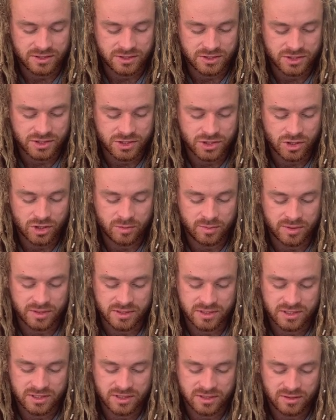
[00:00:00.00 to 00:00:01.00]

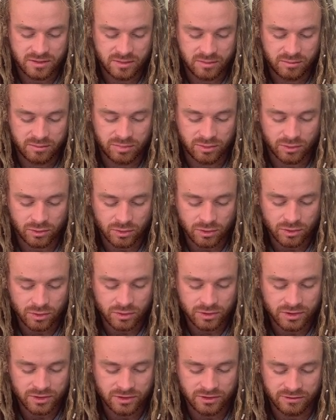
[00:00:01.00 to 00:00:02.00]
Serpents,
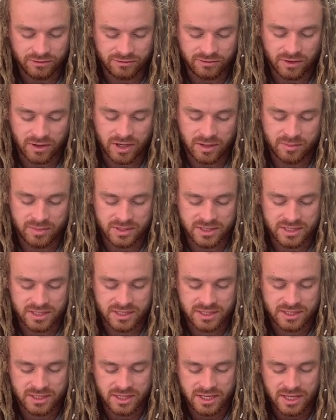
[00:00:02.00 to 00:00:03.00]
brood of
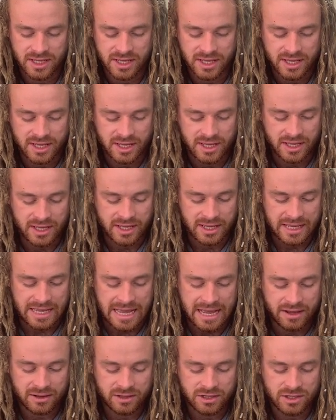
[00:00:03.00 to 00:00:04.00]
vipers,
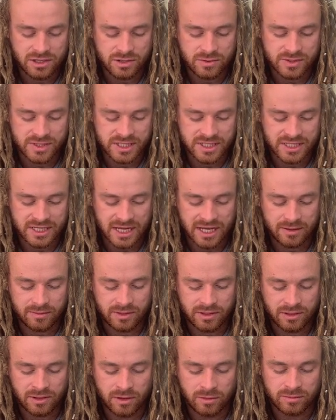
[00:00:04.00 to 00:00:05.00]
how can you escape
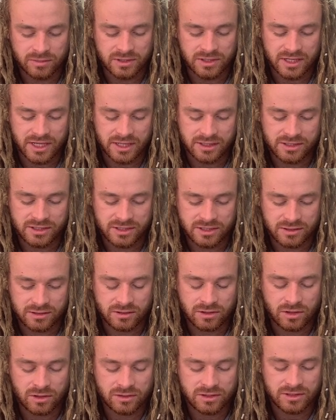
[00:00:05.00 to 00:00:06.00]
the
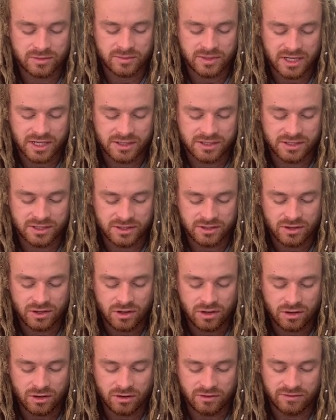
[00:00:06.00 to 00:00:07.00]
condemnation
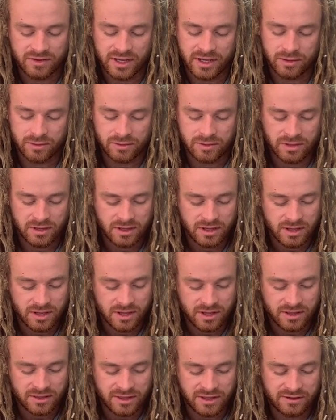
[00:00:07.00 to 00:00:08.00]
of hell?
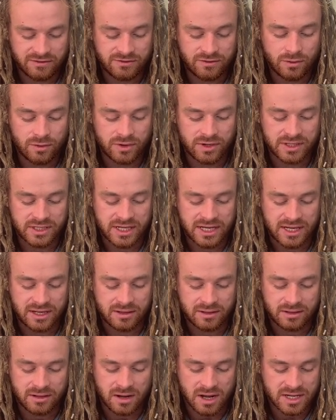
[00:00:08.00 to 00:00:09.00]
Therefore
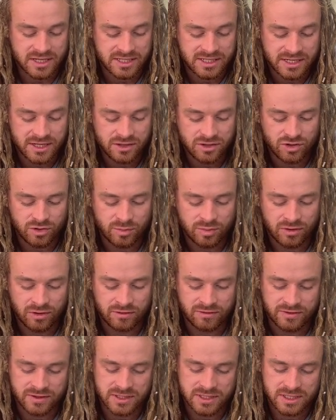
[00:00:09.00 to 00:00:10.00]
indeed, I send you
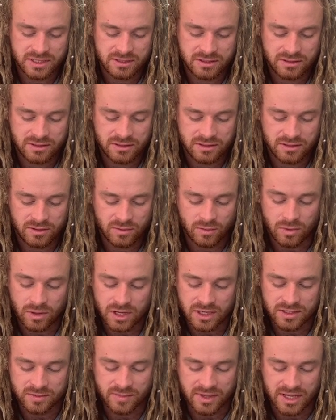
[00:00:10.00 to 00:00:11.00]
prophets,
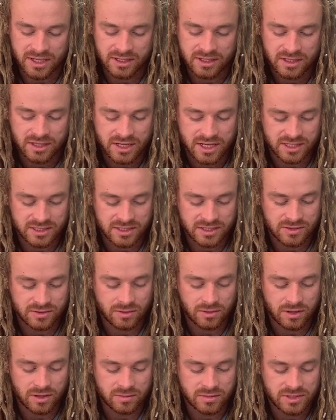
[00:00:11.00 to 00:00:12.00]
wise men, and
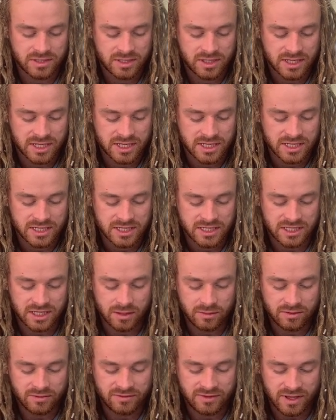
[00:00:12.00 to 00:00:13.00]
scribes.
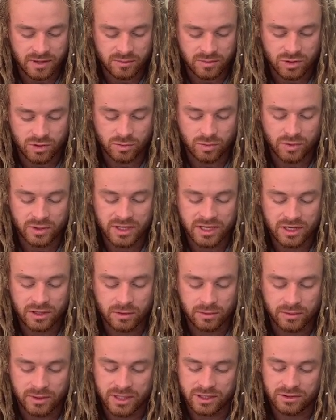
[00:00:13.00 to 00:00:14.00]
Some of them you will
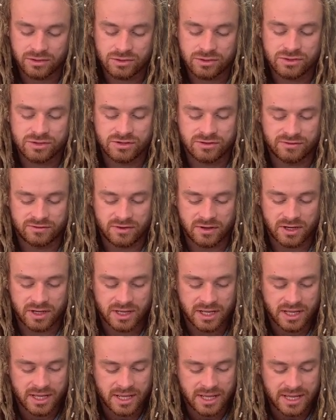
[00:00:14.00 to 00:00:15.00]
kill and crucify,
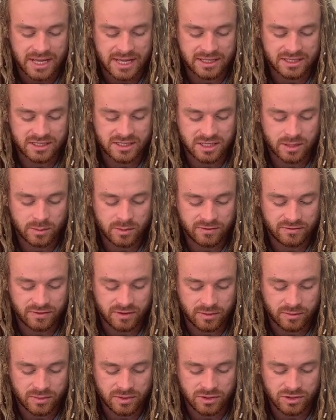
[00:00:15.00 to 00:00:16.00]
and some of
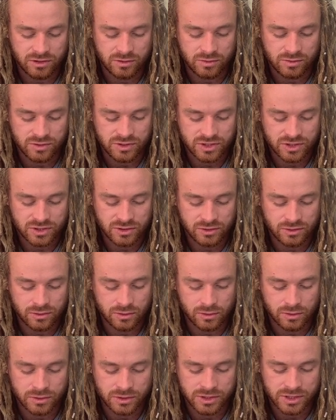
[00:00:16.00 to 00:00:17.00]
them you will
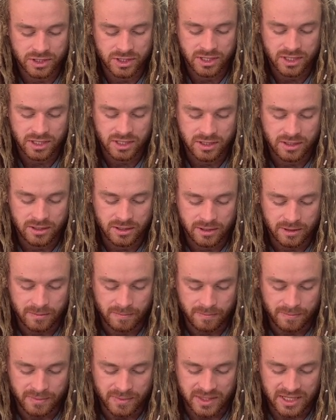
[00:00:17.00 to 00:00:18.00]
scourge
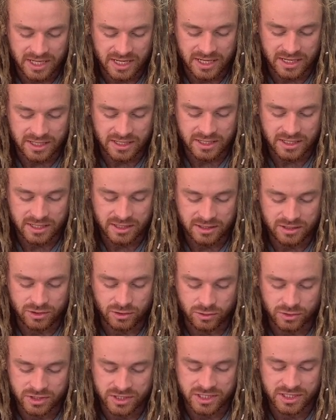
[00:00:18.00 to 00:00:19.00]
in
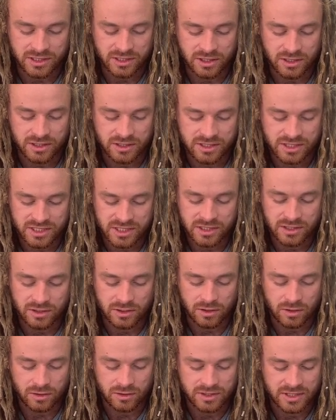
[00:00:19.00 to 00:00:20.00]
your
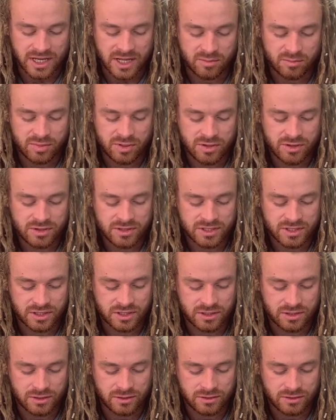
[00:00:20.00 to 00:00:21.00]
synagogues and
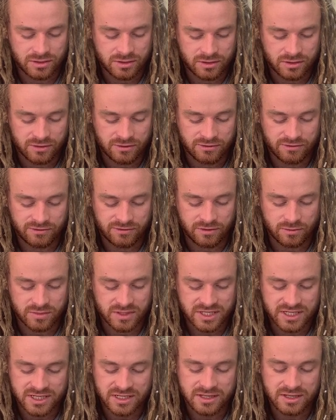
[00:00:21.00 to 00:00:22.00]
persecute from
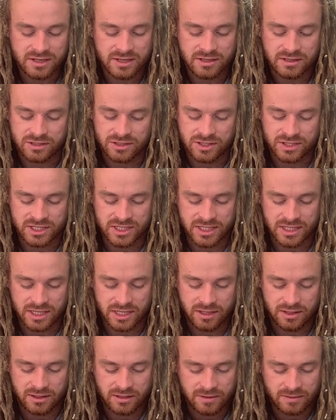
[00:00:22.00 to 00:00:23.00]
city to
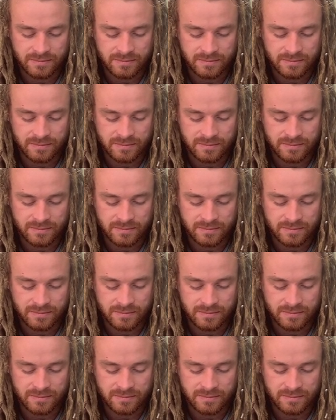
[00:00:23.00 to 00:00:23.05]
city,